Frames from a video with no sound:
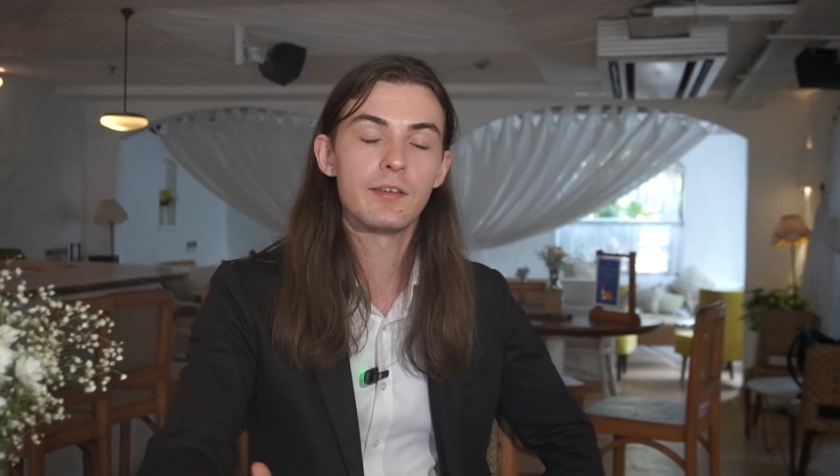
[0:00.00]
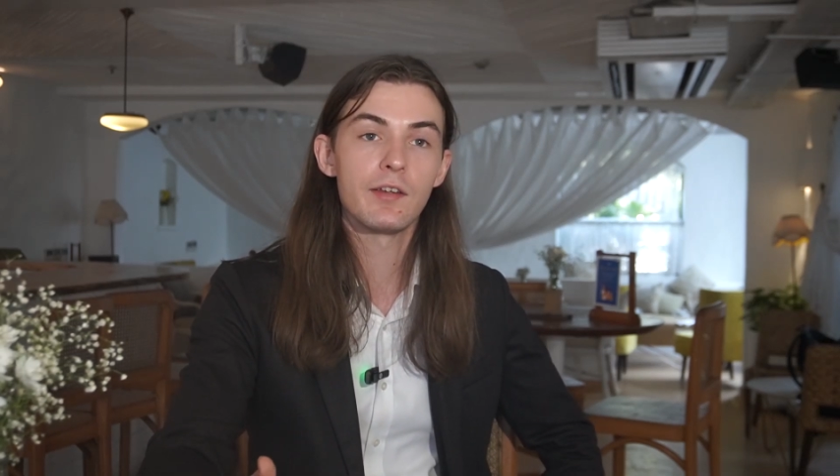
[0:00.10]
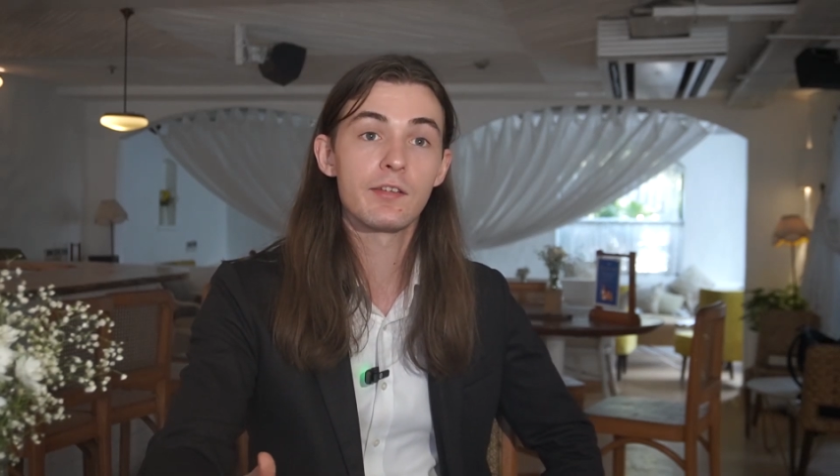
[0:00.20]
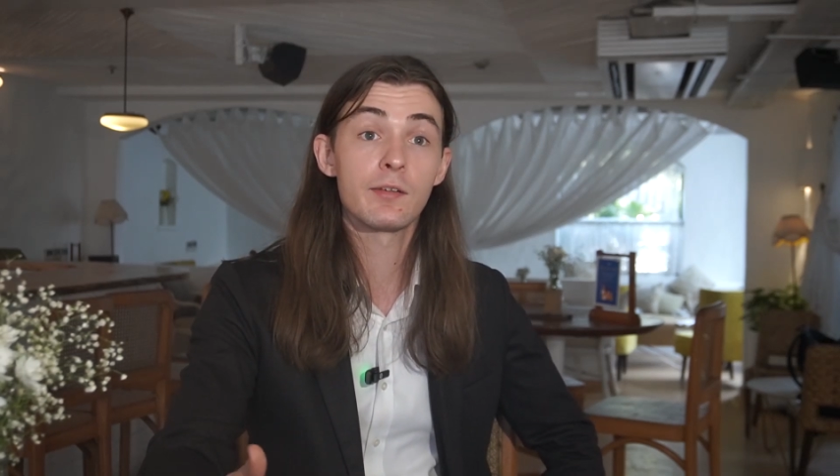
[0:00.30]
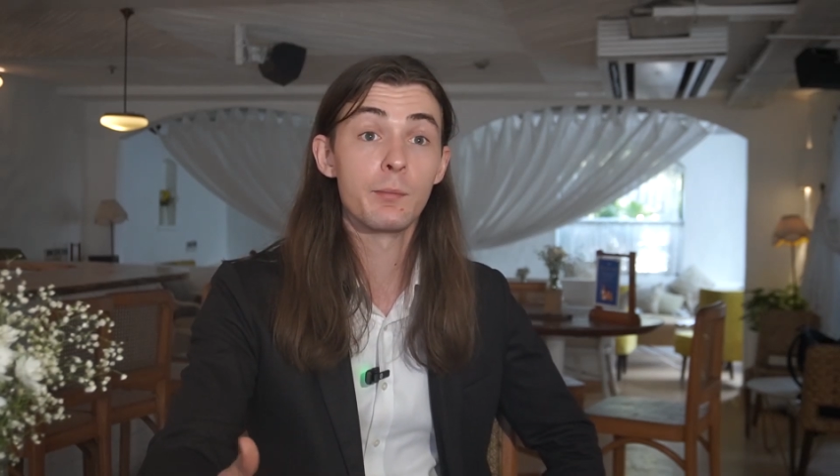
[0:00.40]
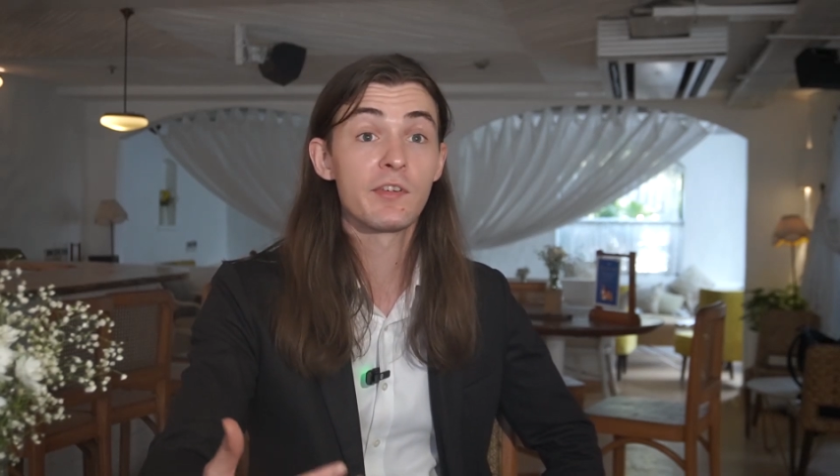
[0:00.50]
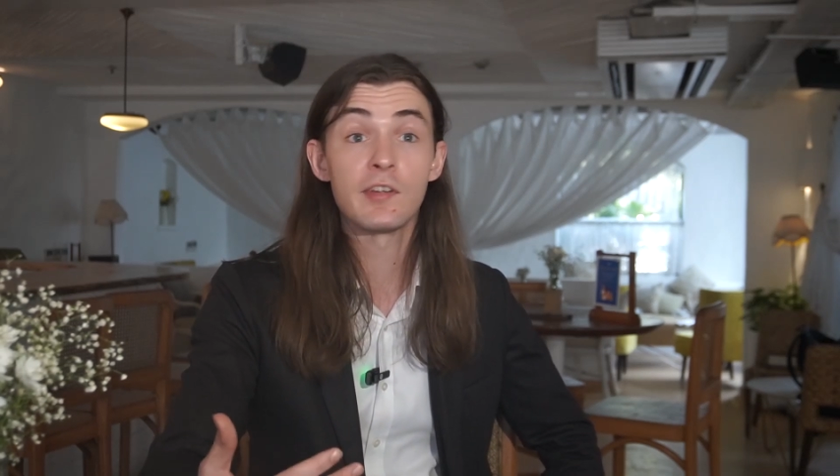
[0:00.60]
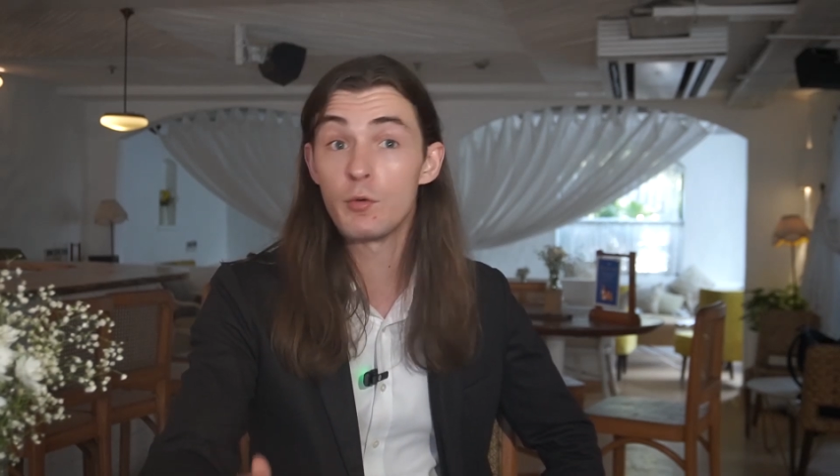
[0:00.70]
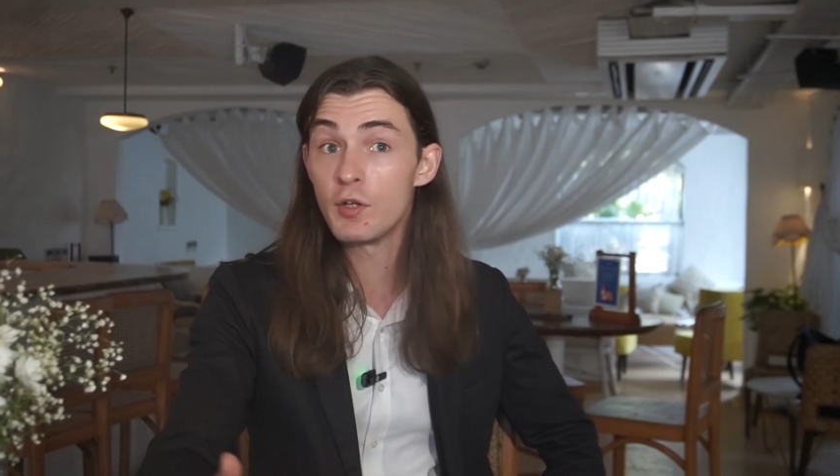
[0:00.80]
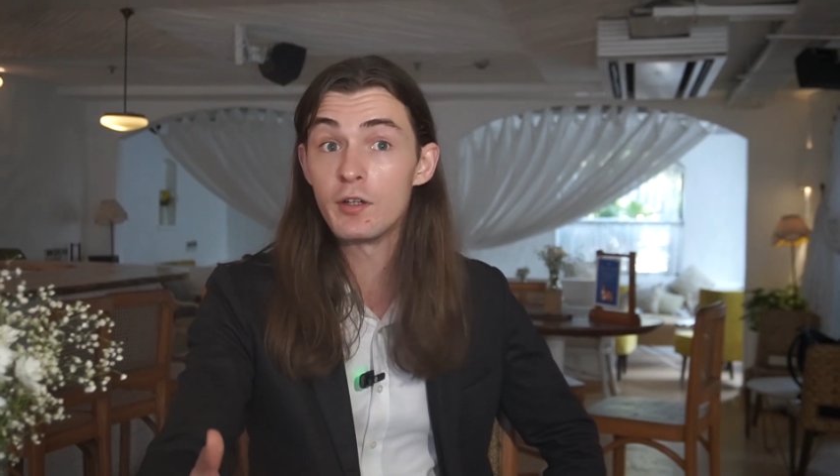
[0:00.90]
There's some
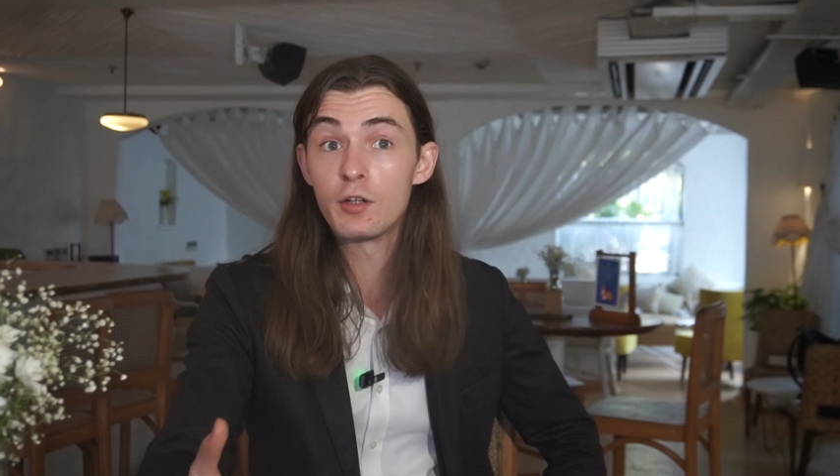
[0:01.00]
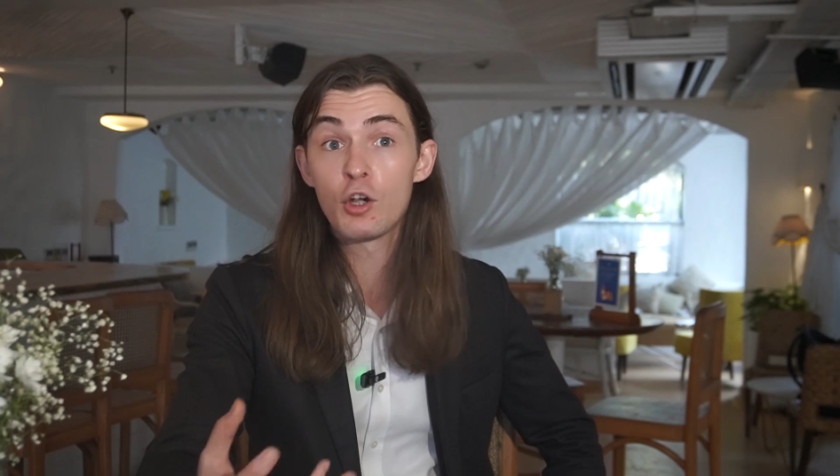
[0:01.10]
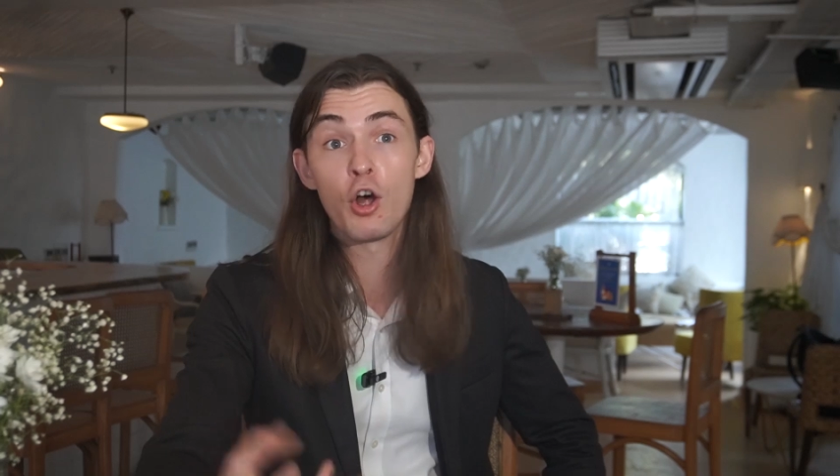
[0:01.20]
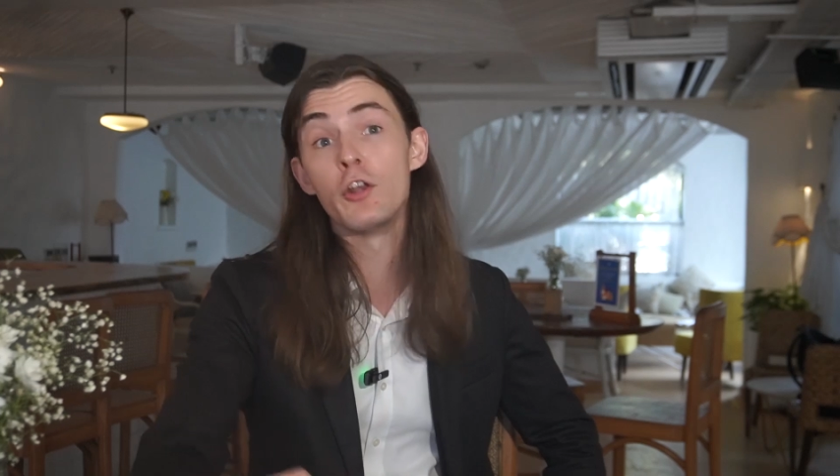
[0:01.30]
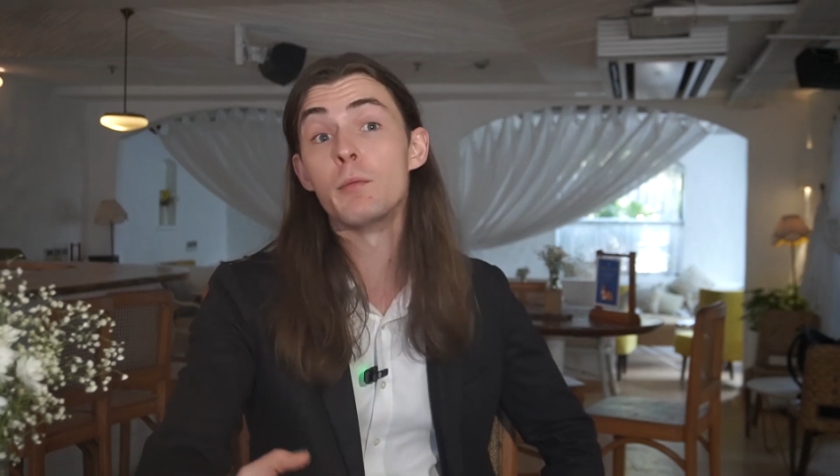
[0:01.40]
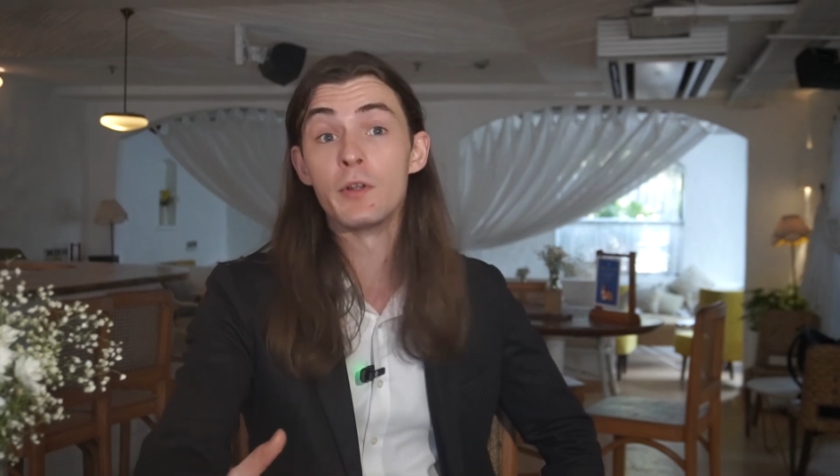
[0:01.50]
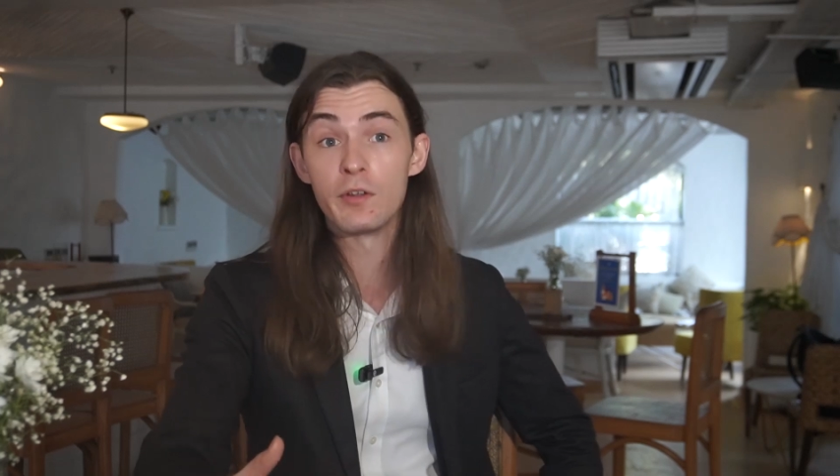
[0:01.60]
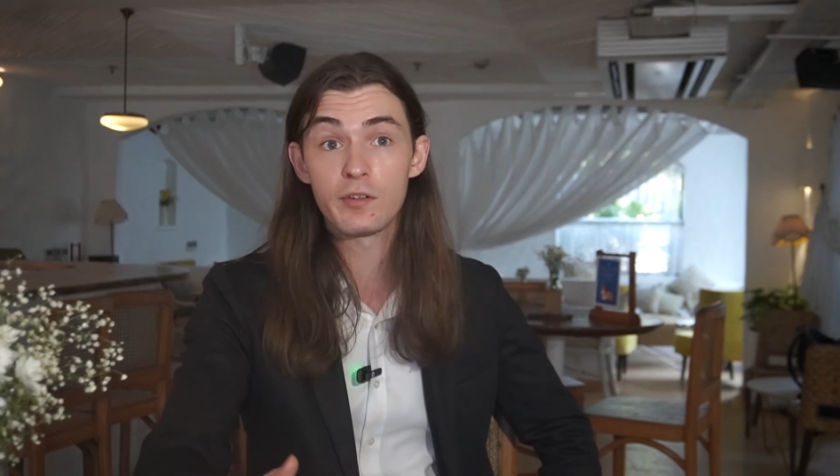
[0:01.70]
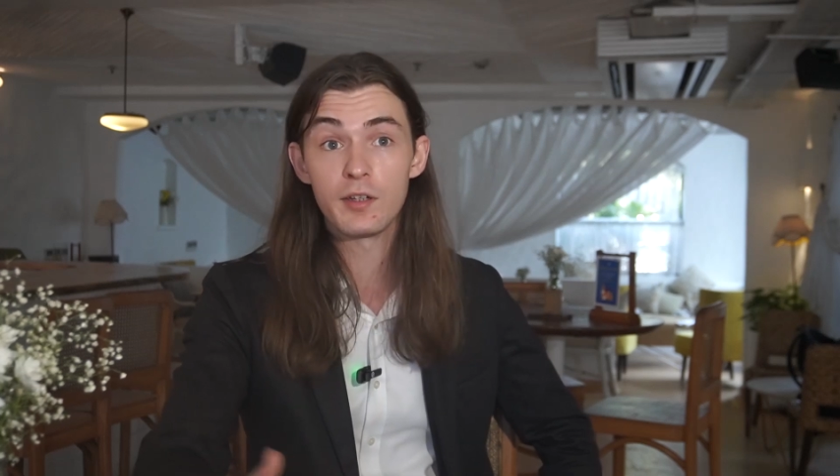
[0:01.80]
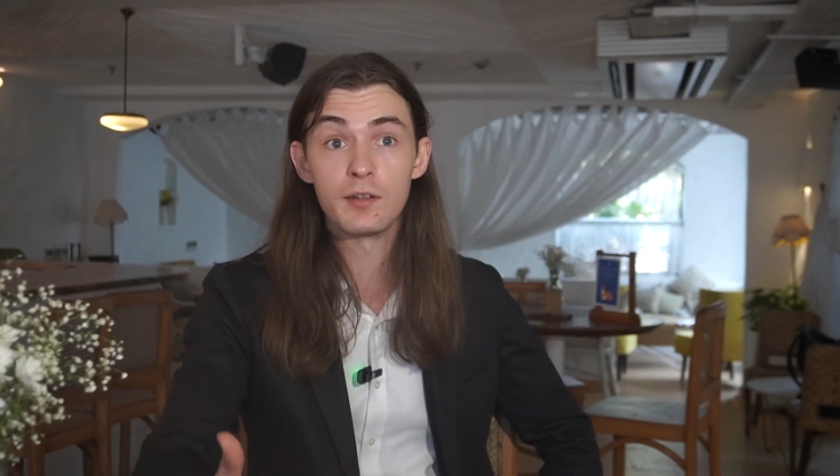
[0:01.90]
Syrian
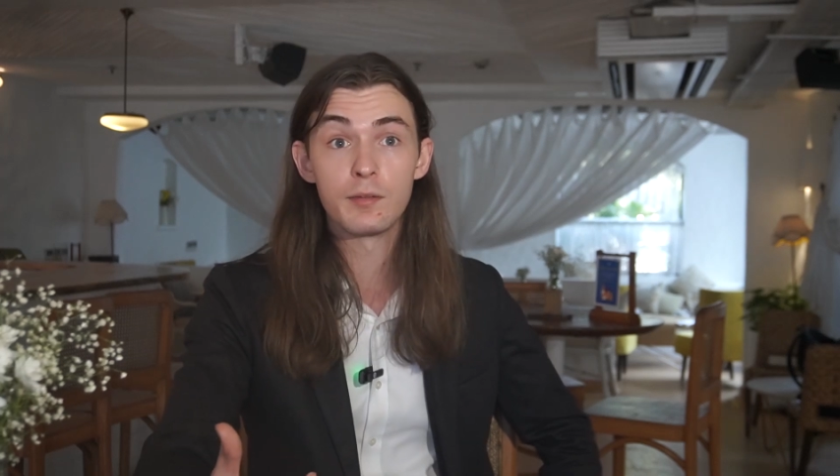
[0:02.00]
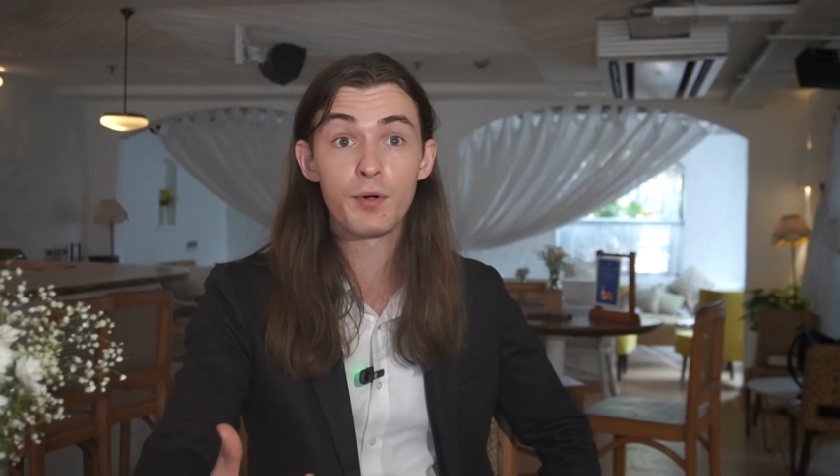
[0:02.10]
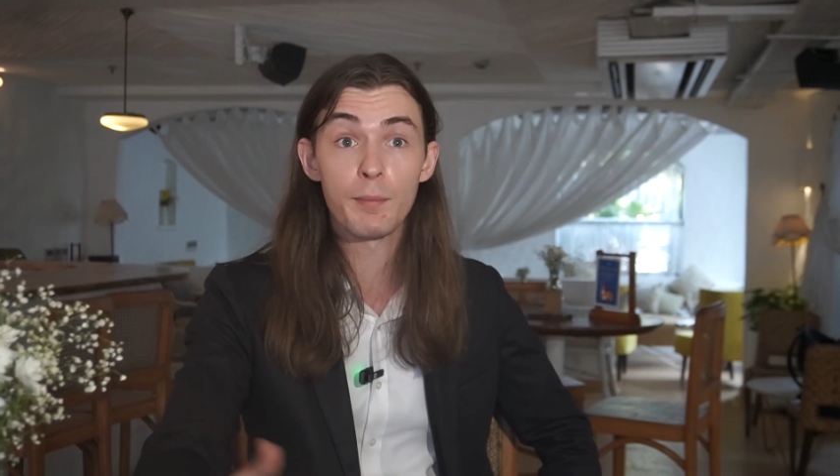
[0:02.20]
condiments and